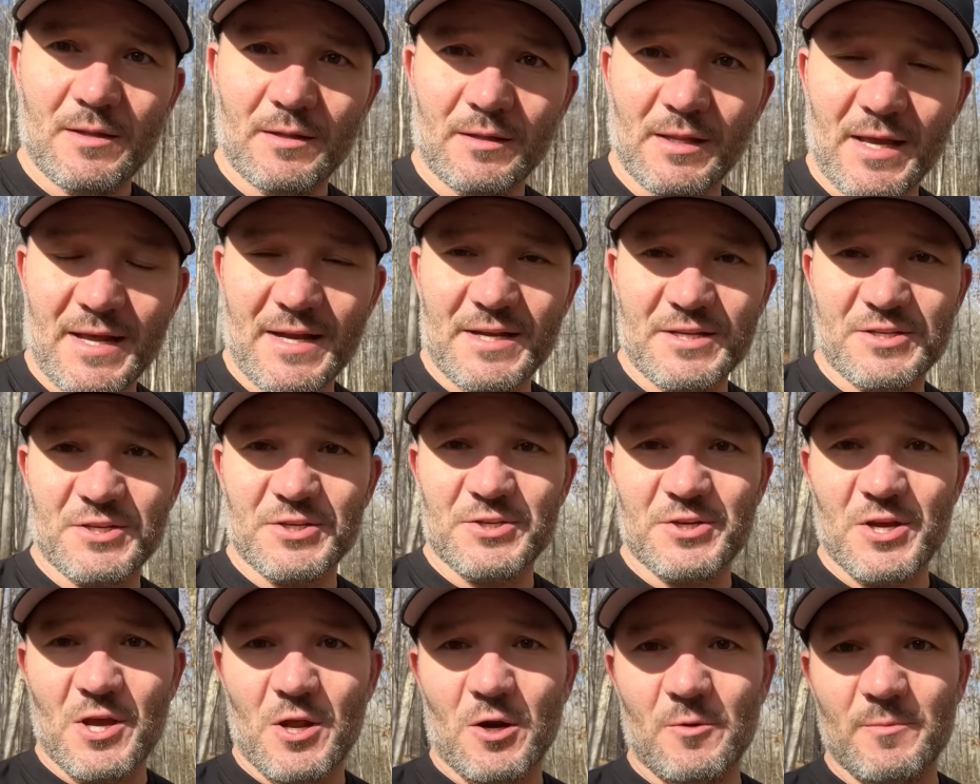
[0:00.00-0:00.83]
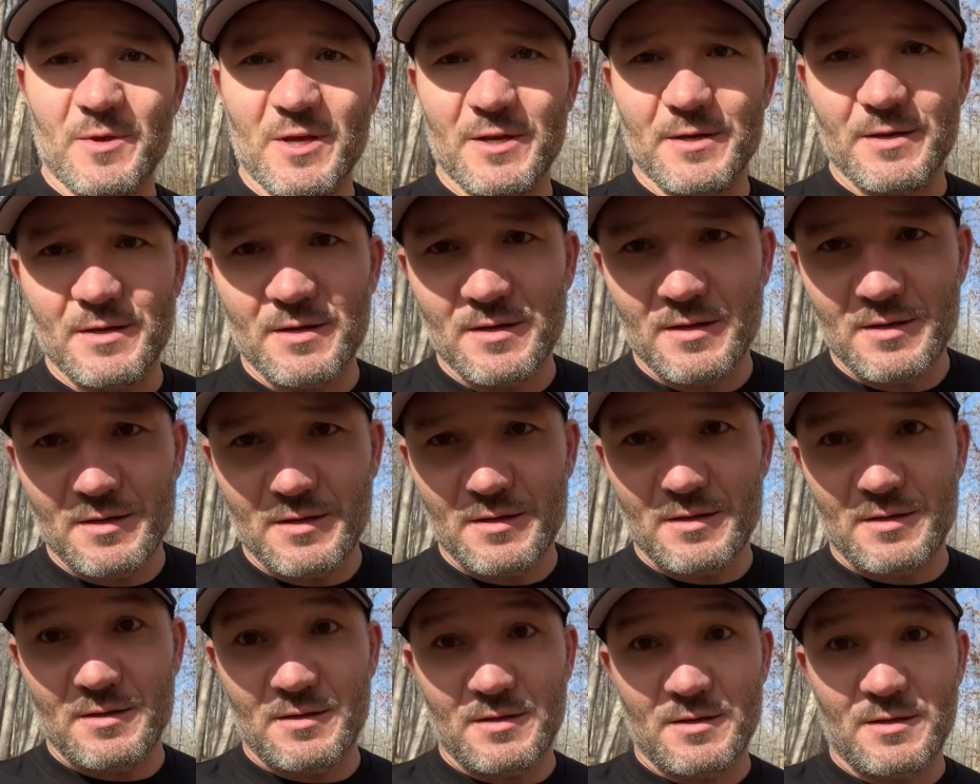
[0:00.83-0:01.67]
Ladies and gentlemen,
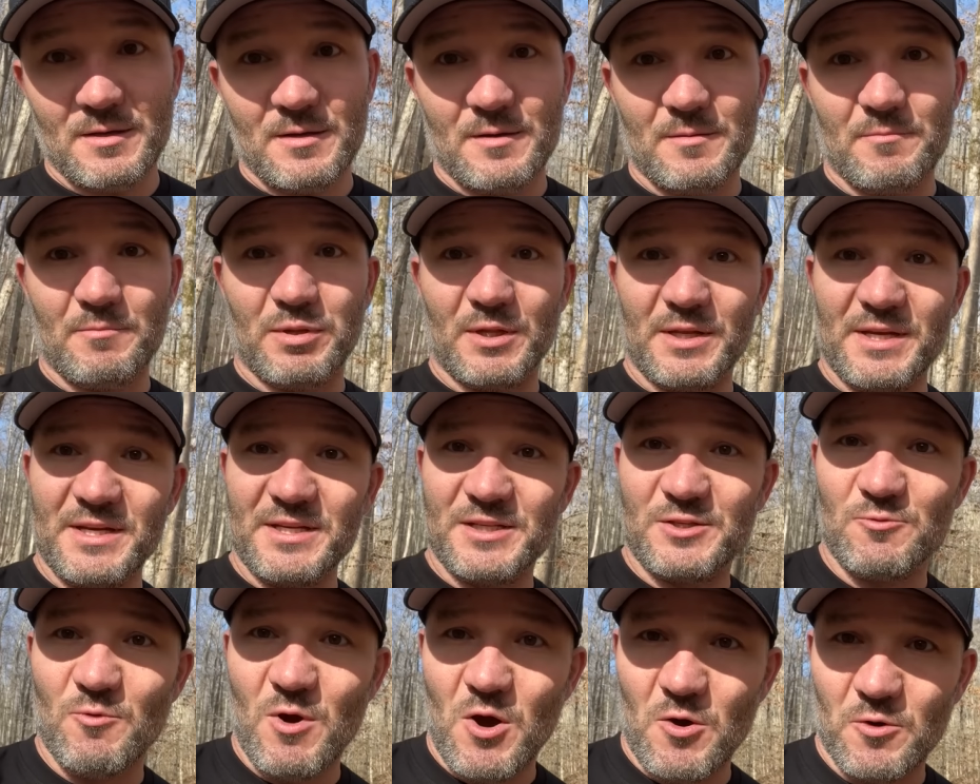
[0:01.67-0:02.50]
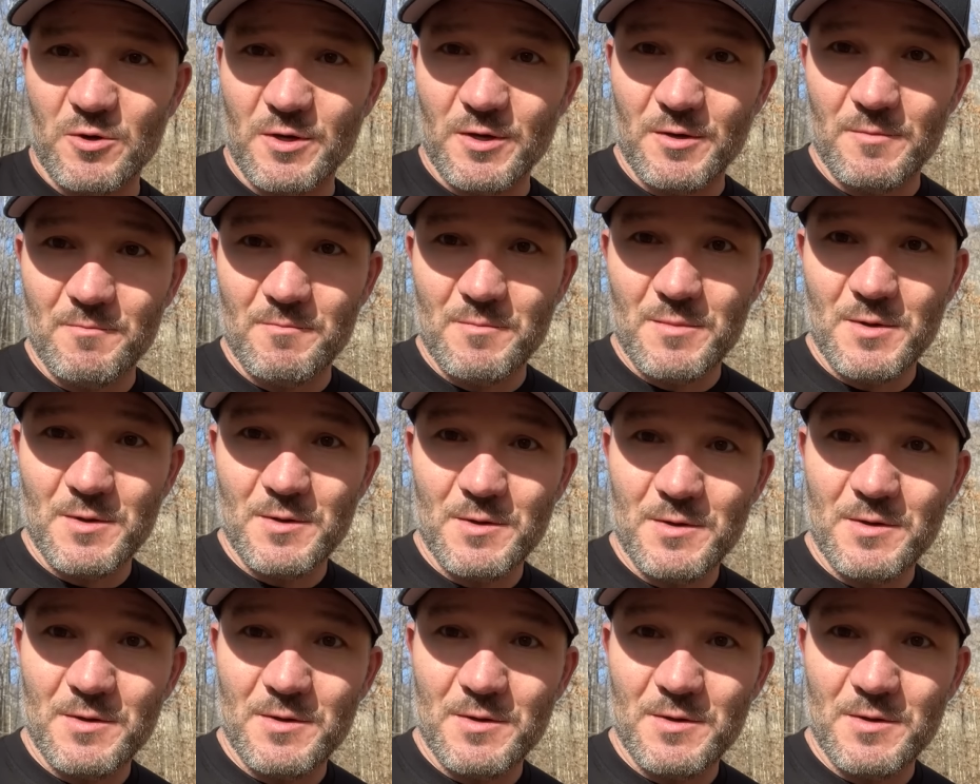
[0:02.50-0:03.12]
please welcome